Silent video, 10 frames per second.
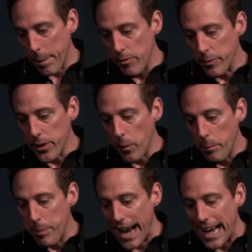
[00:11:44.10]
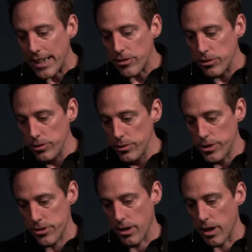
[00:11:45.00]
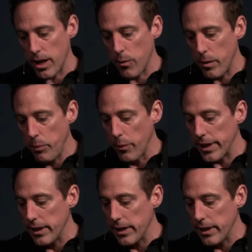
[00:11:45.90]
if we go back to the chart, I want to point